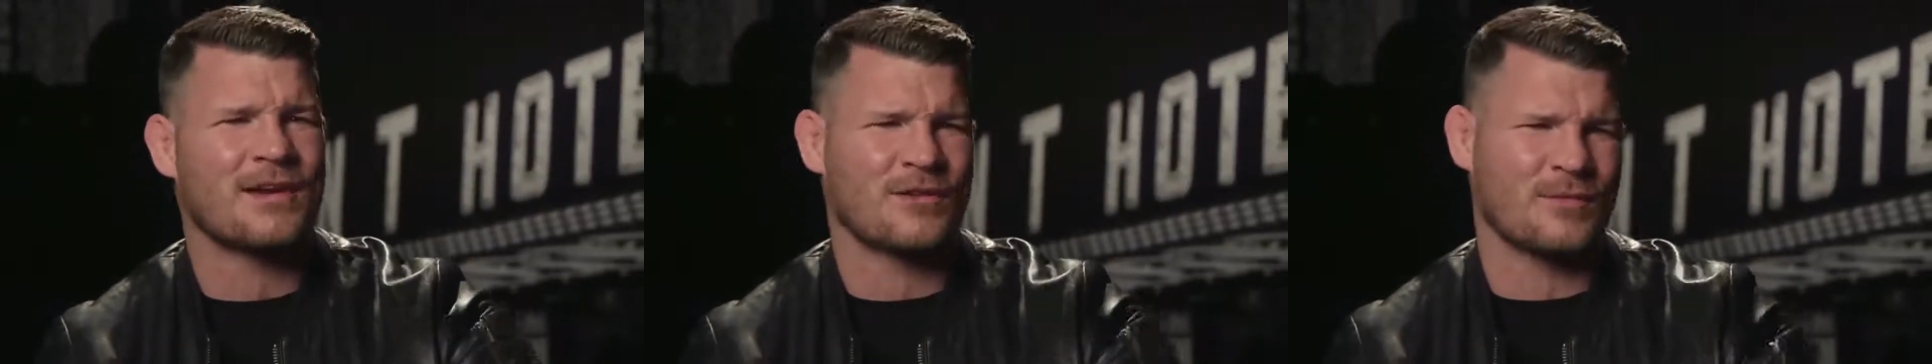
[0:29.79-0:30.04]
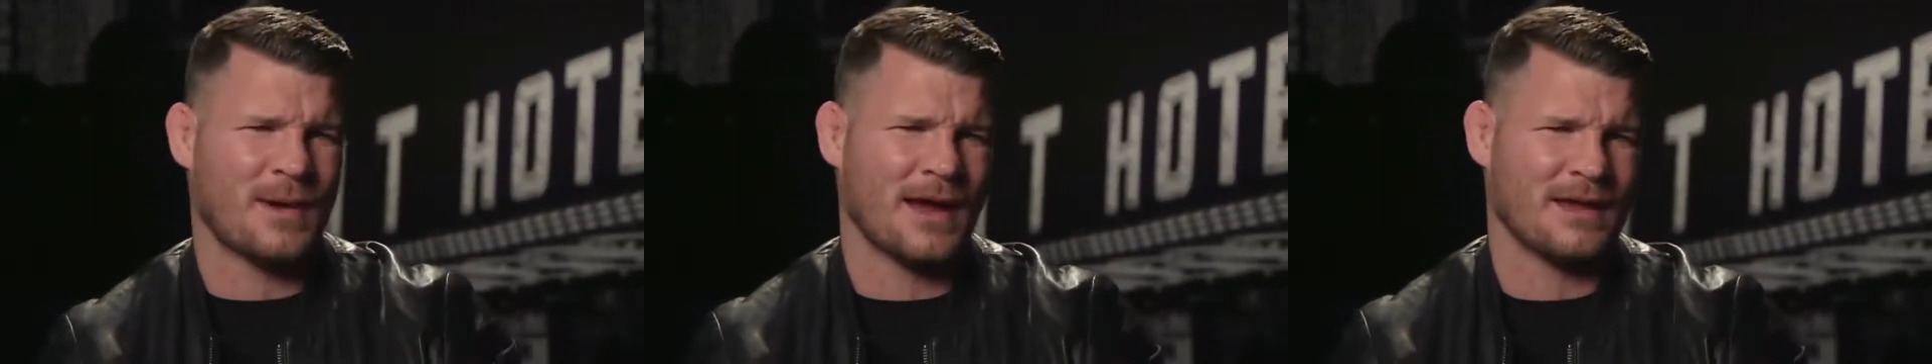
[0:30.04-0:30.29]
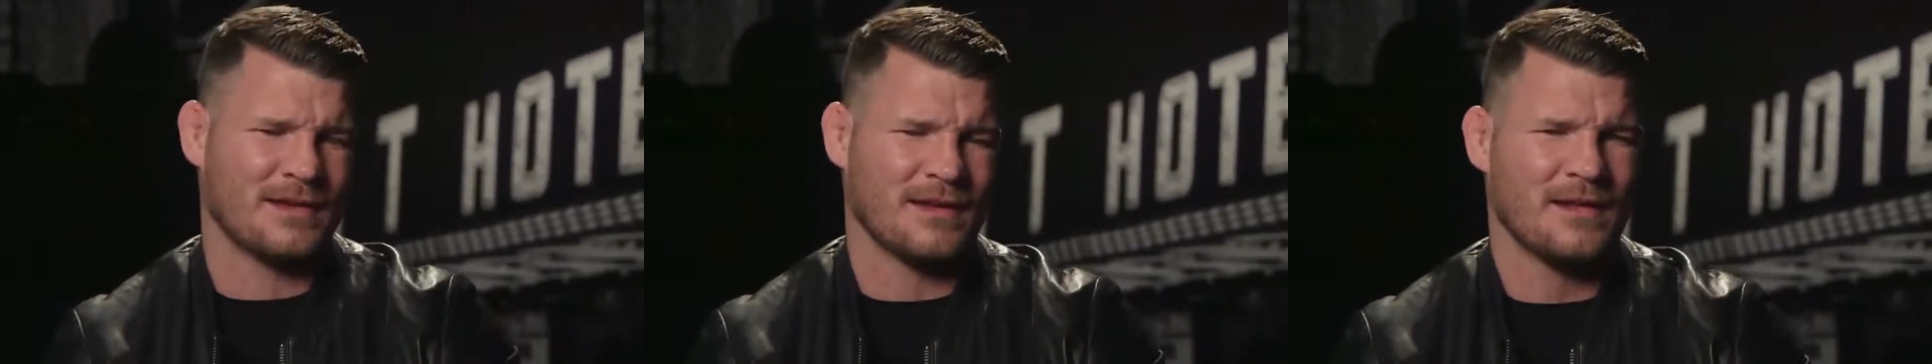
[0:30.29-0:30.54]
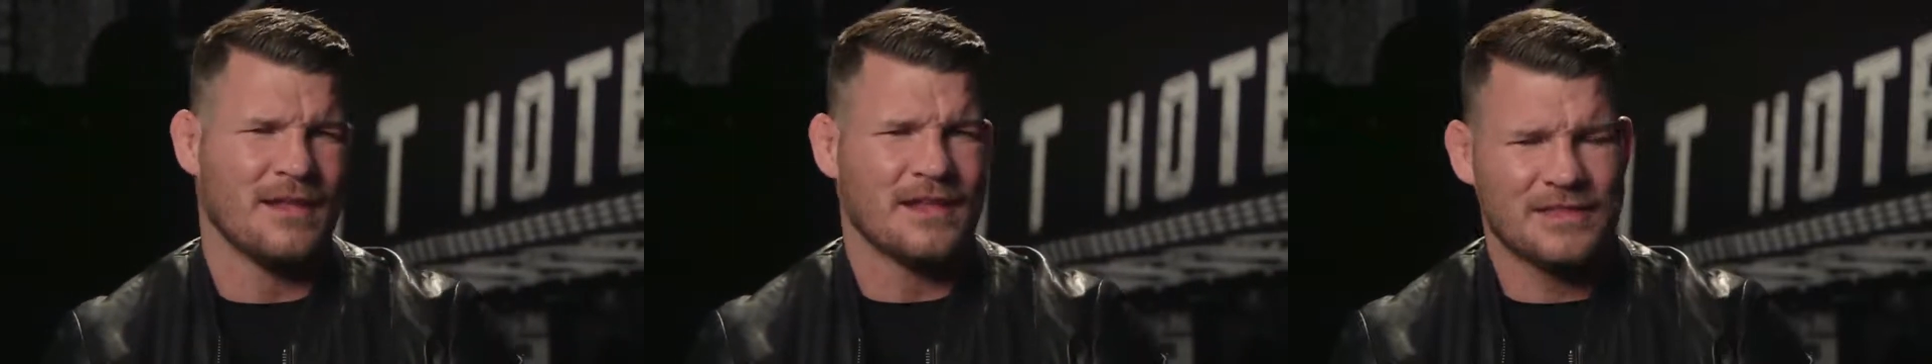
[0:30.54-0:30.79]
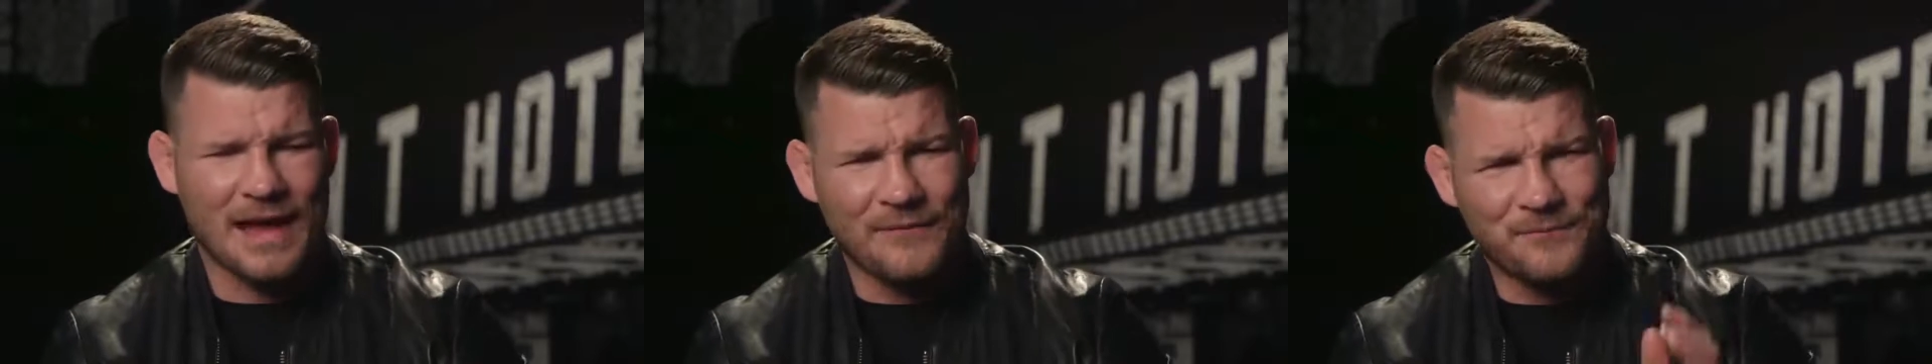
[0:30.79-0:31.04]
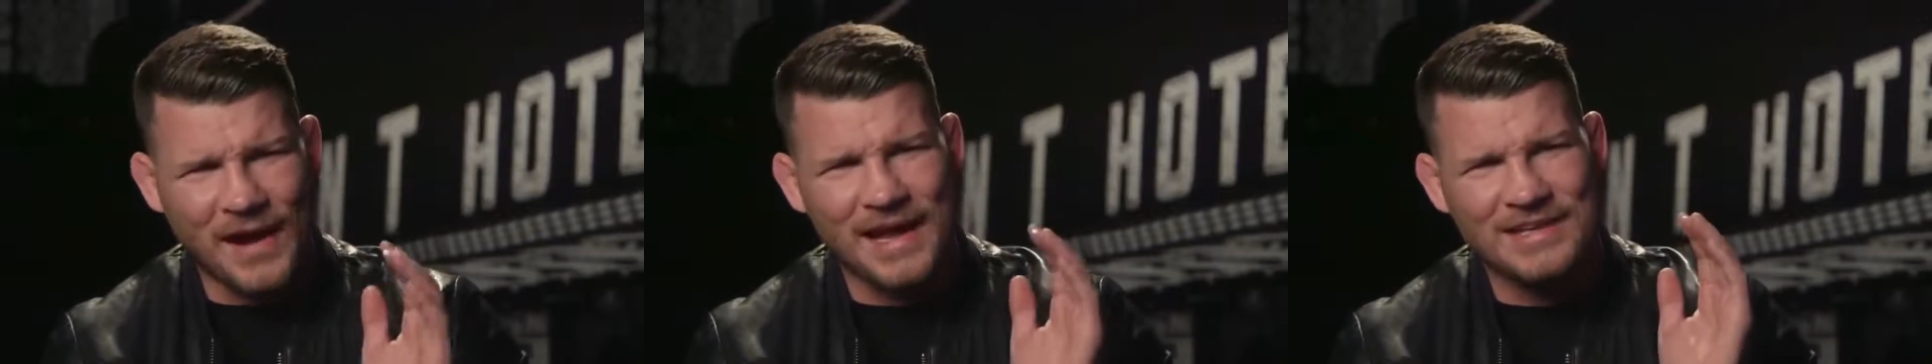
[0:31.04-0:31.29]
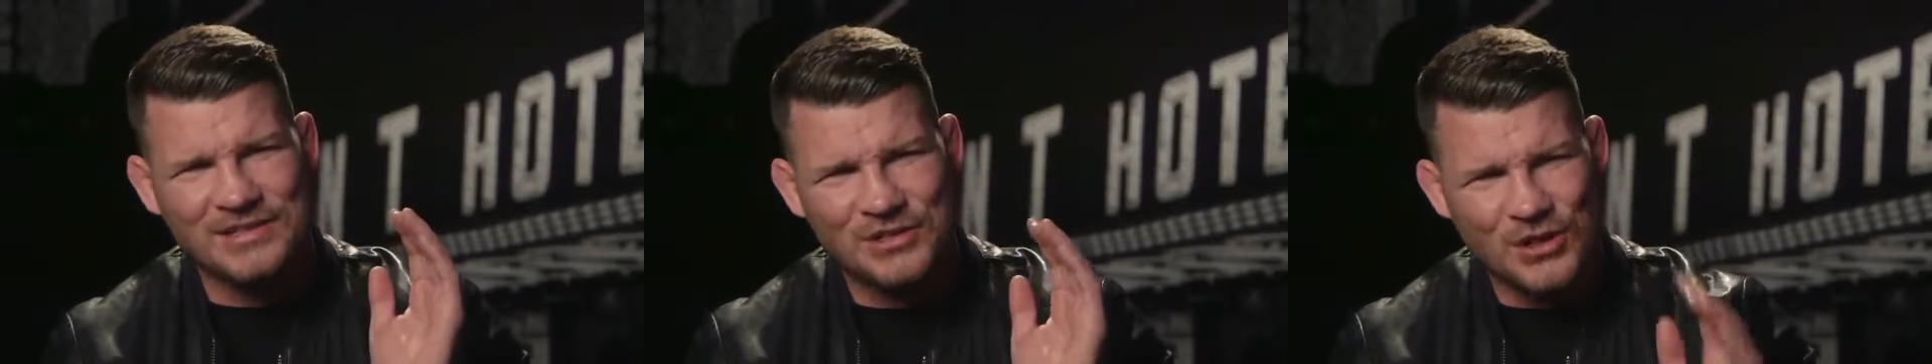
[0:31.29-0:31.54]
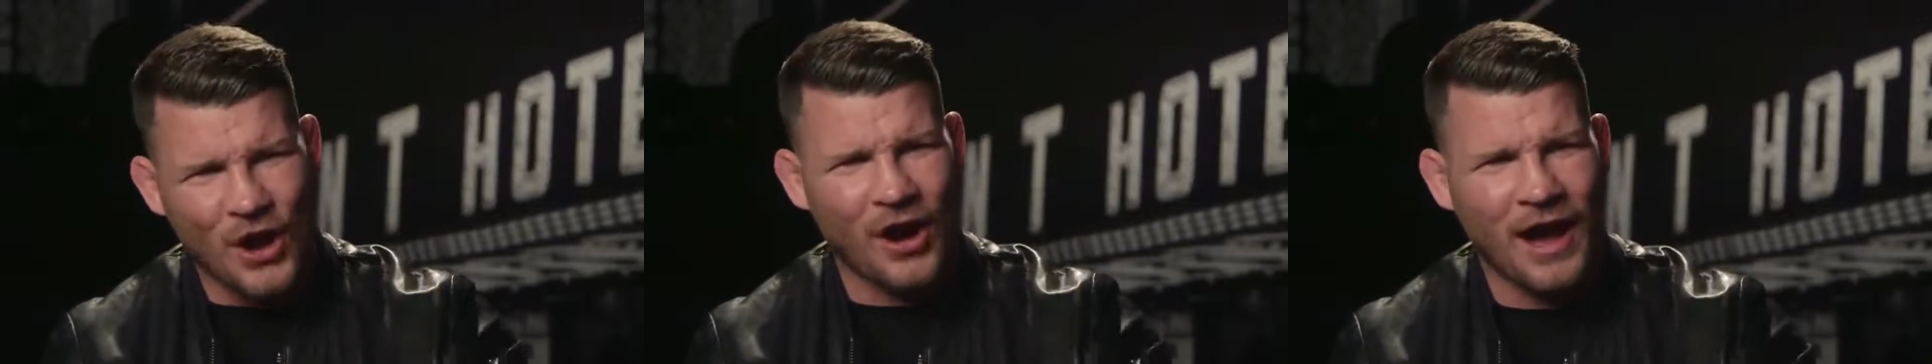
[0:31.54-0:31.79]
of your mind. That fight is
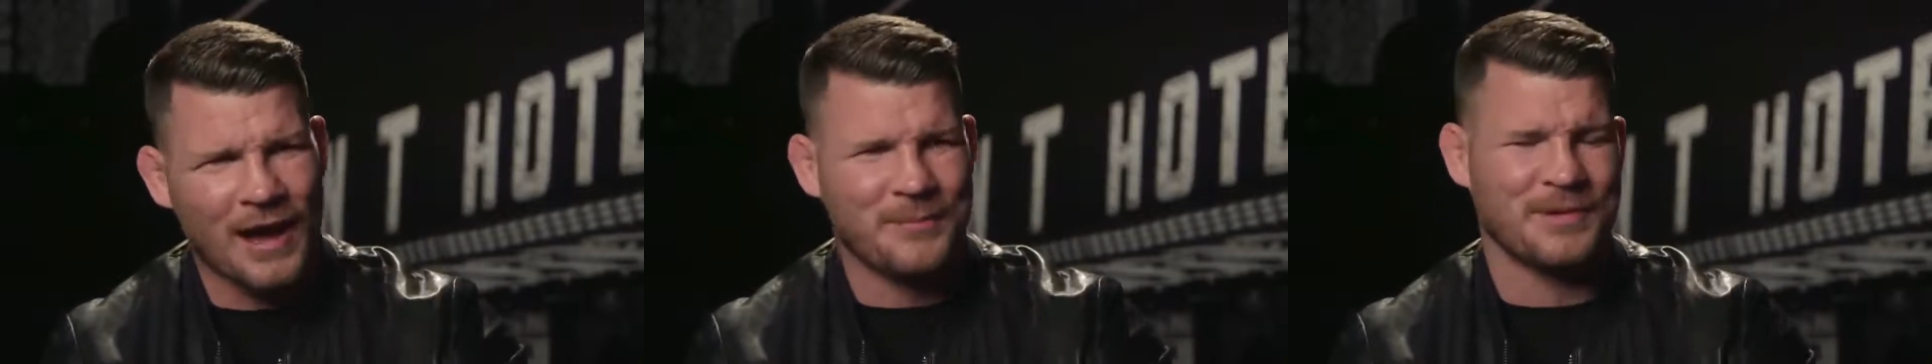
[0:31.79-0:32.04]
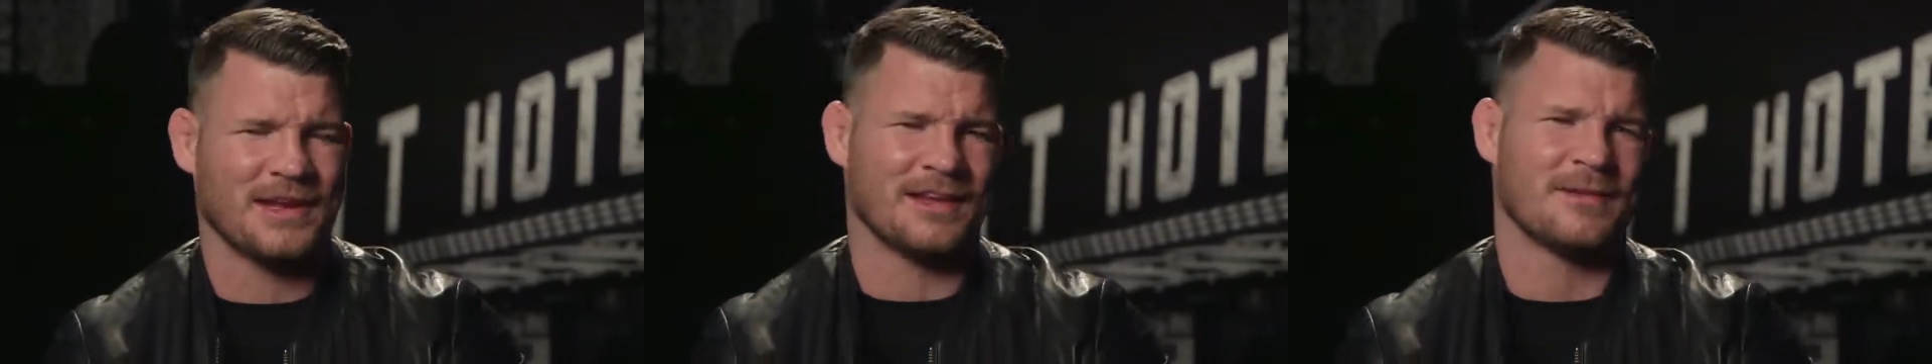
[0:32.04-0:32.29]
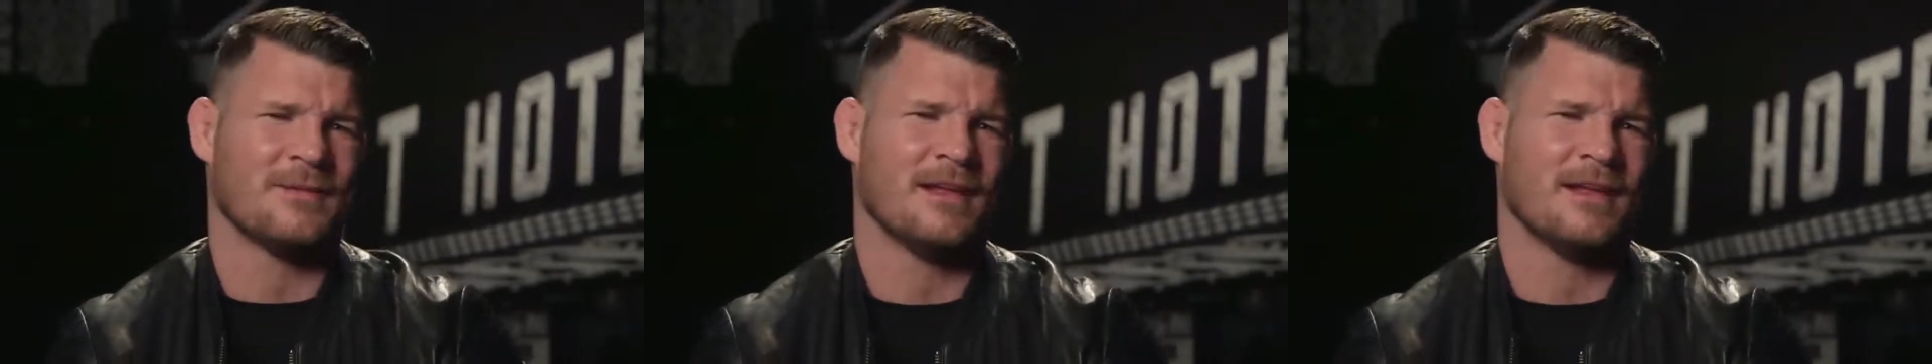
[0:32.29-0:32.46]
not happening.